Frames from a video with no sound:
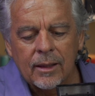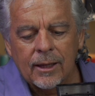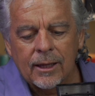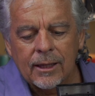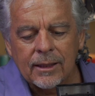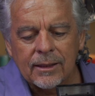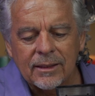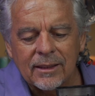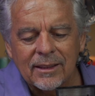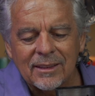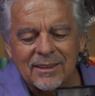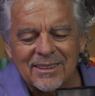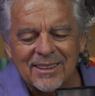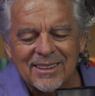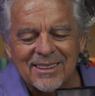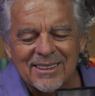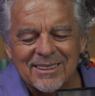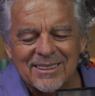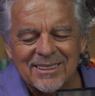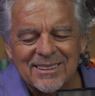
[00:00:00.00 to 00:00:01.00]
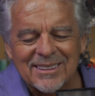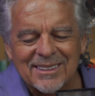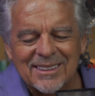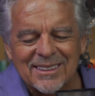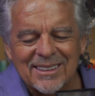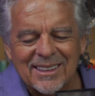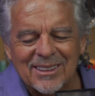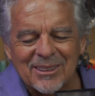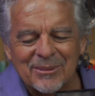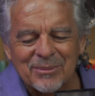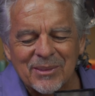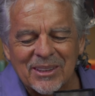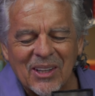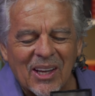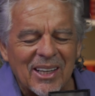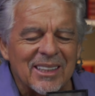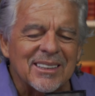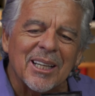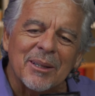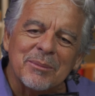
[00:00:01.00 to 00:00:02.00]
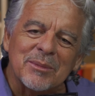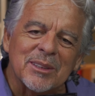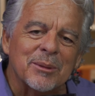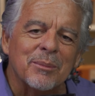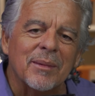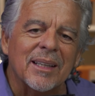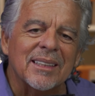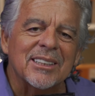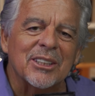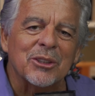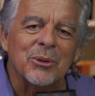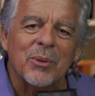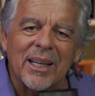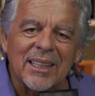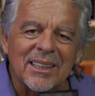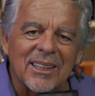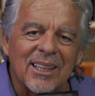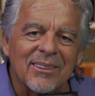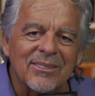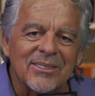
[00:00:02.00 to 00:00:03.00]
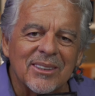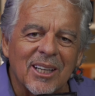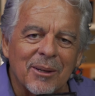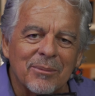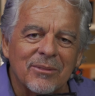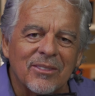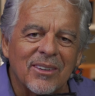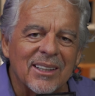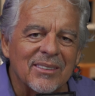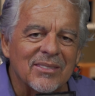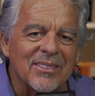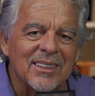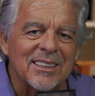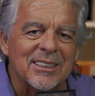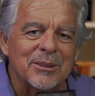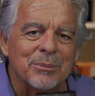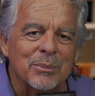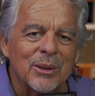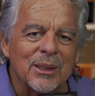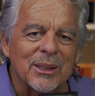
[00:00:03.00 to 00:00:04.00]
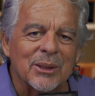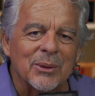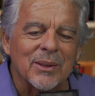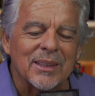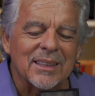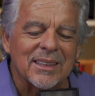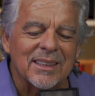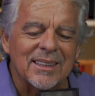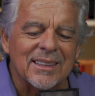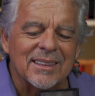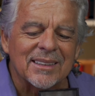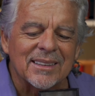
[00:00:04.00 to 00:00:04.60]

And it, it, it's um, a lot of times the men can rattle off top five needs pretty quickly.